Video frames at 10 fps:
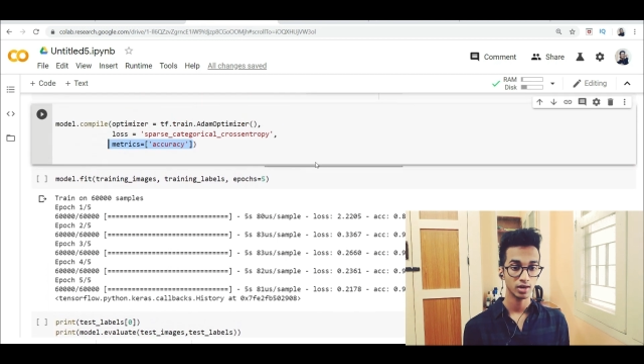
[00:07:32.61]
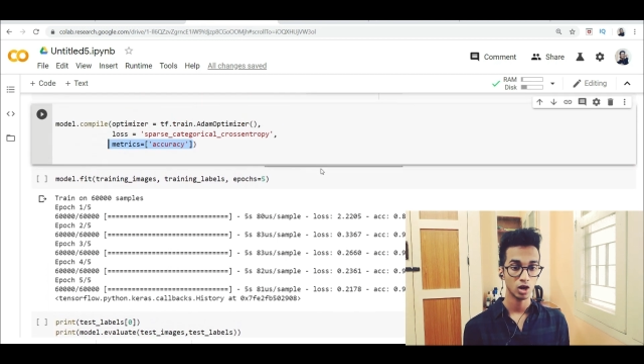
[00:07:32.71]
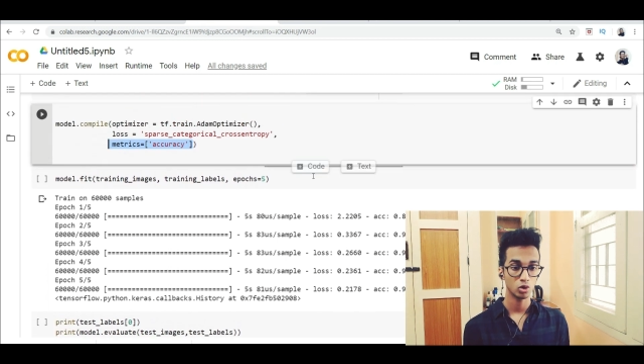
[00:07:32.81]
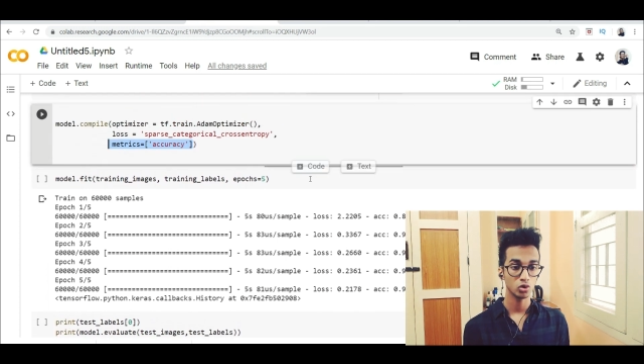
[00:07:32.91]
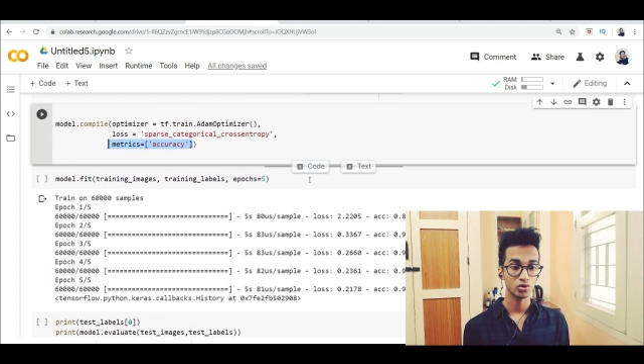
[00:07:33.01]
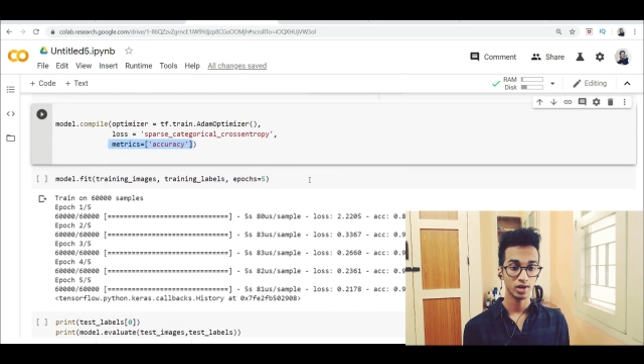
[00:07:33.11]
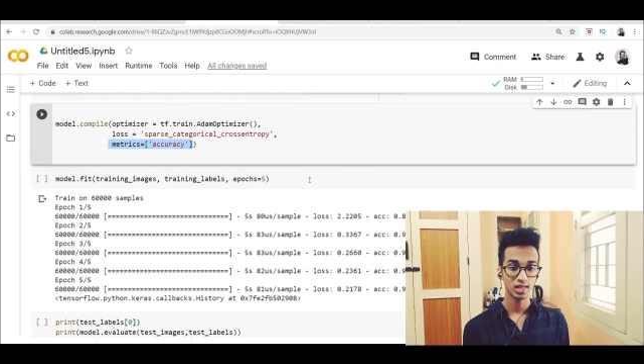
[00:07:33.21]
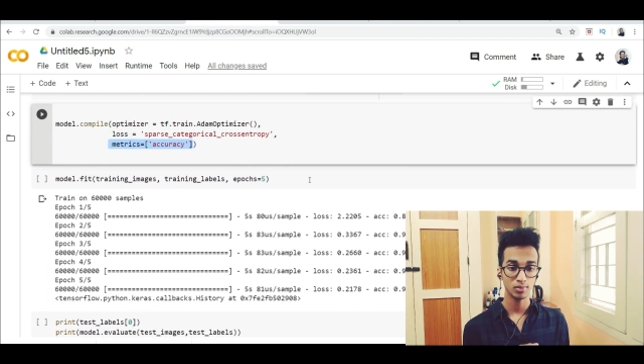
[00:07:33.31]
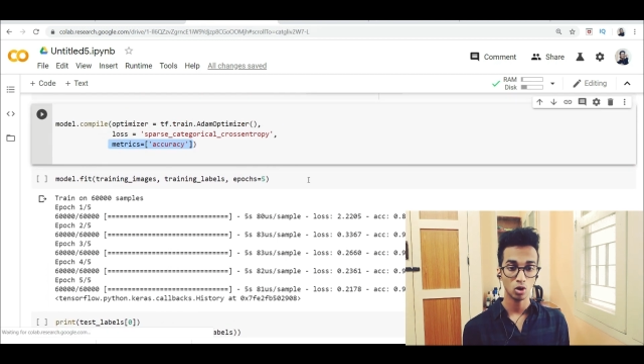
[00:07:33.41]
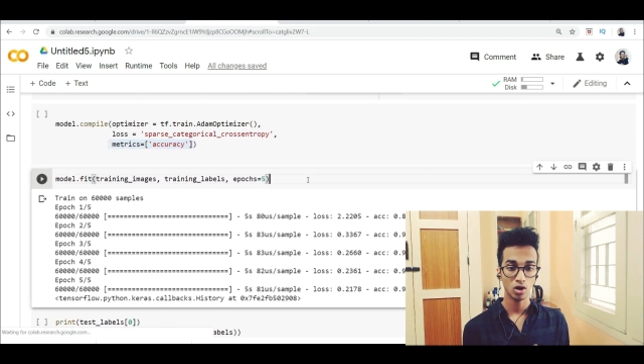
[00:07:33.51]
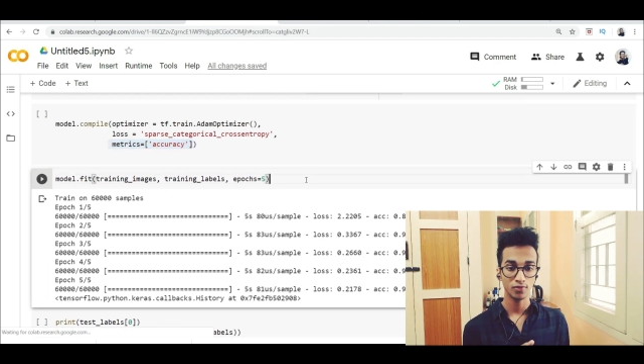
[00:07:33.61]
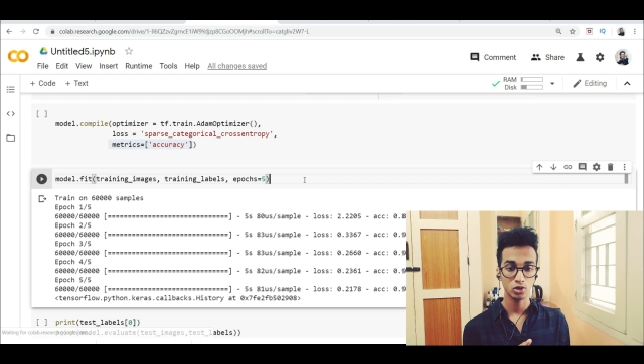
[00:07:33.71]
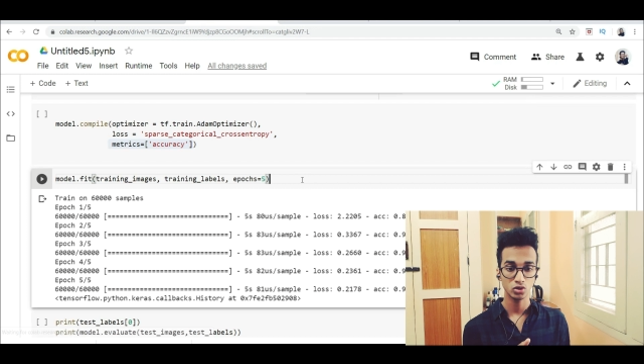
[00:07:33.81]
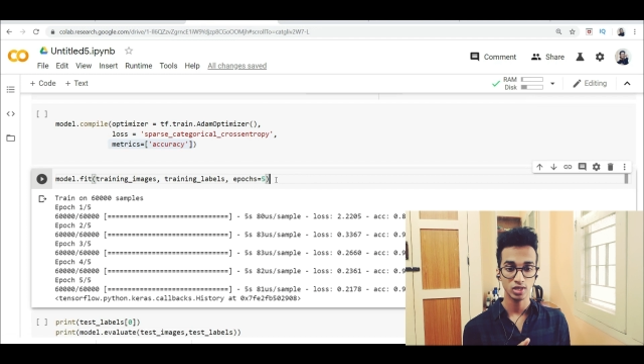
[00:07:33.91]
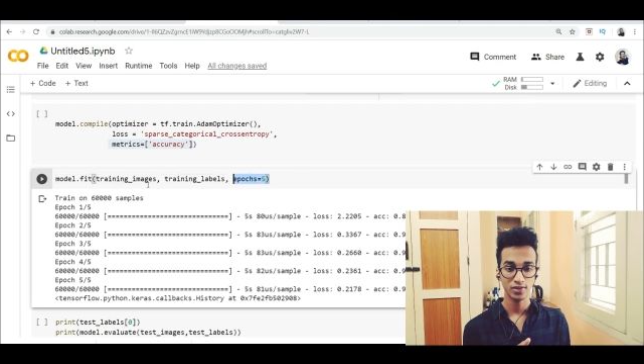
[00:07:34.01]
Now to train the model, we
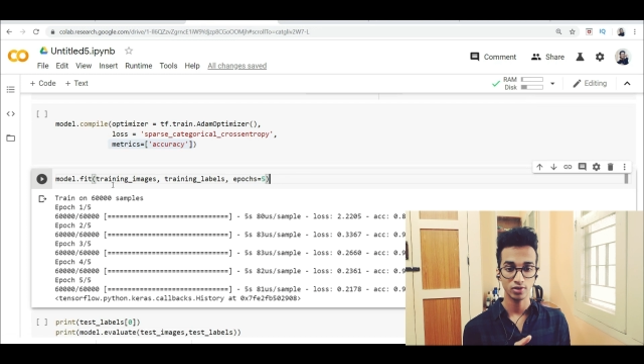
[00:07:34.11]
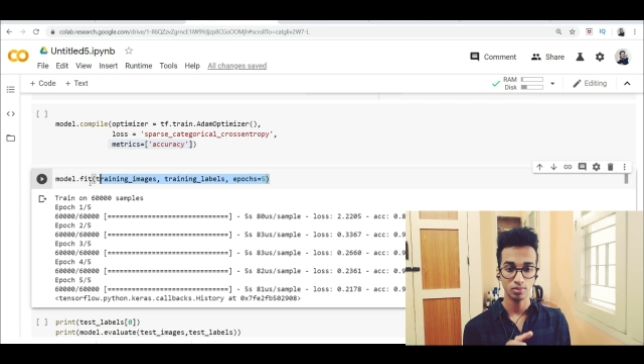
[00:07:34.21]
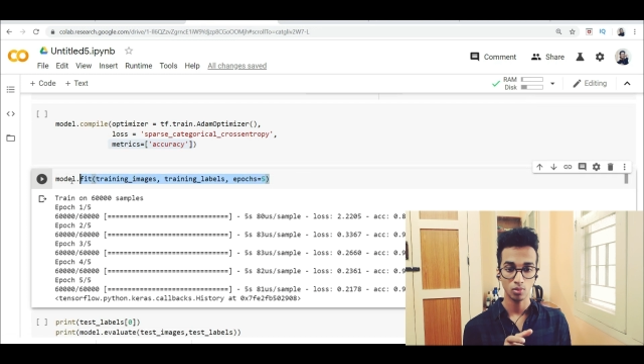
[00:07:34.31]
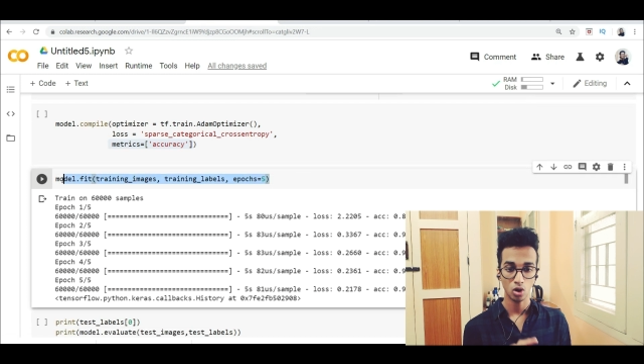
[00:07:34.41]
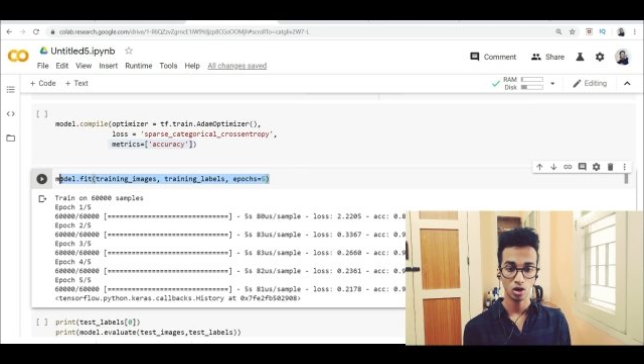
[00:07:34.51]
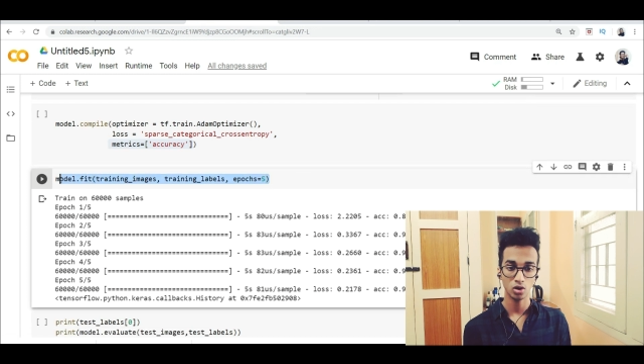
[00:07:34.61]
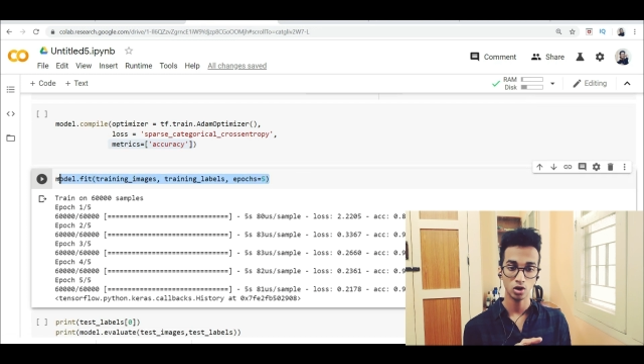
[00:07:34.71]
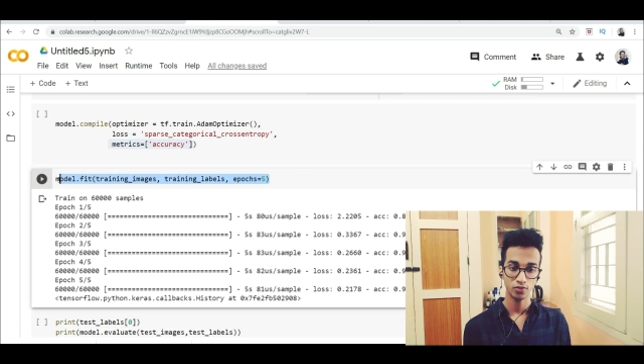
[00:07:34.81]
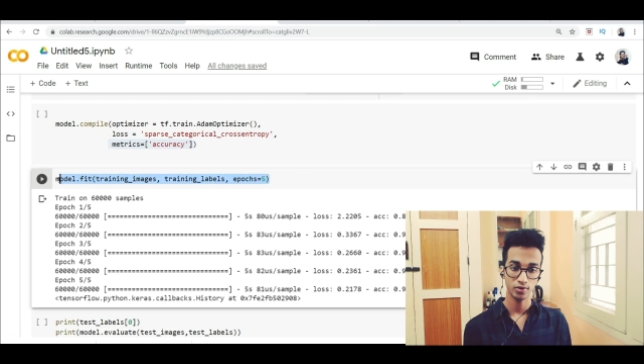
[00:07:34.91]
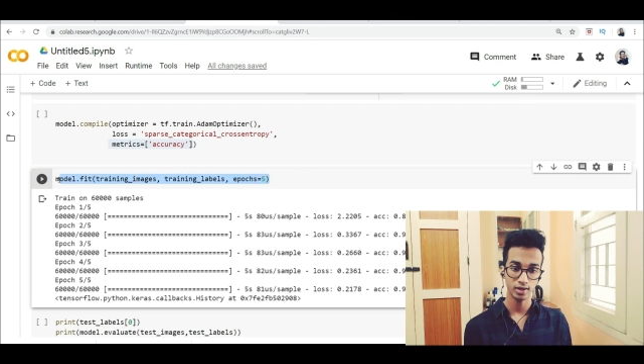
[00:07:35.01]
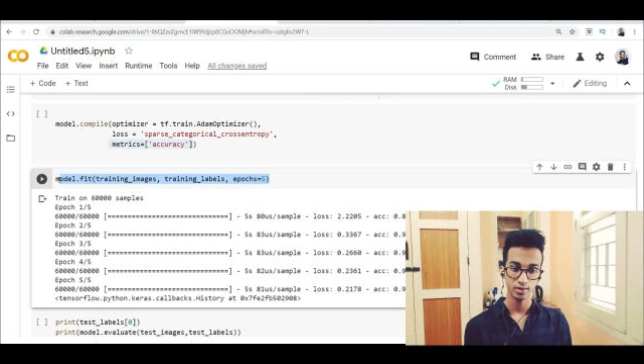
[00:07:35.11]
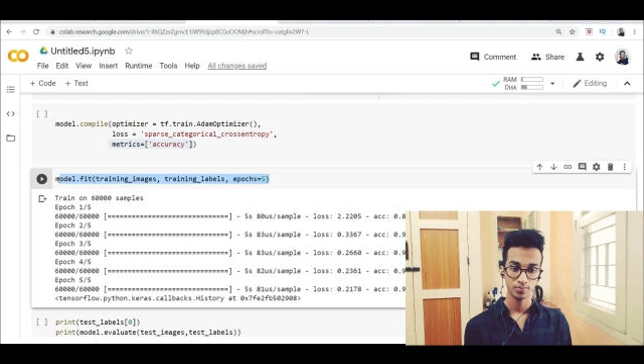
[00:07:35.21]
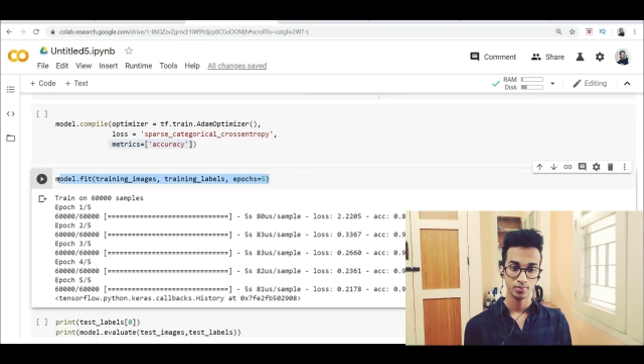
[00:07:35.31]
use the keyword model.fit